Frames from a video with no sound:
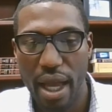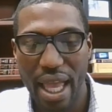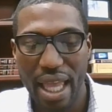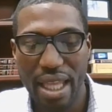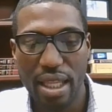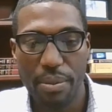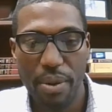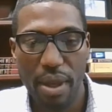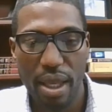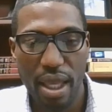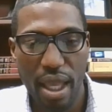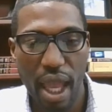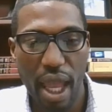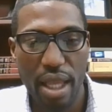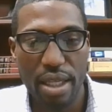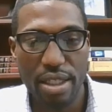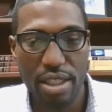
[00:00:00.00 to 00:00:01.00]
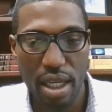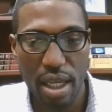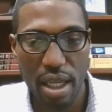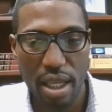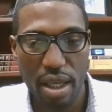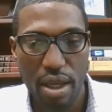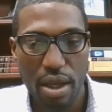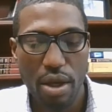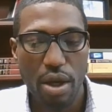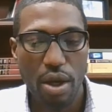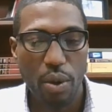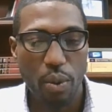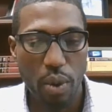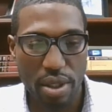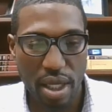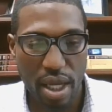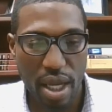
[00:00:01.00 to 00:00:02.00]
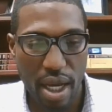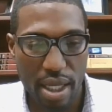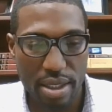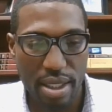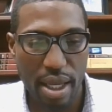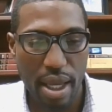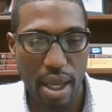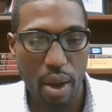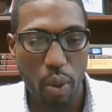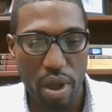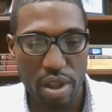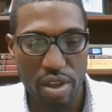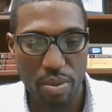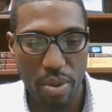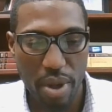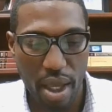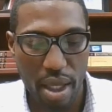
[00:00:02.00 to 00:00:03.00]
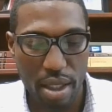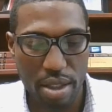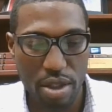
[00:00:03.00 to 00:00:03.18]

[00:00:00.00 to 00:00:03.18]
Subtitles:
end up engaging with the content with me.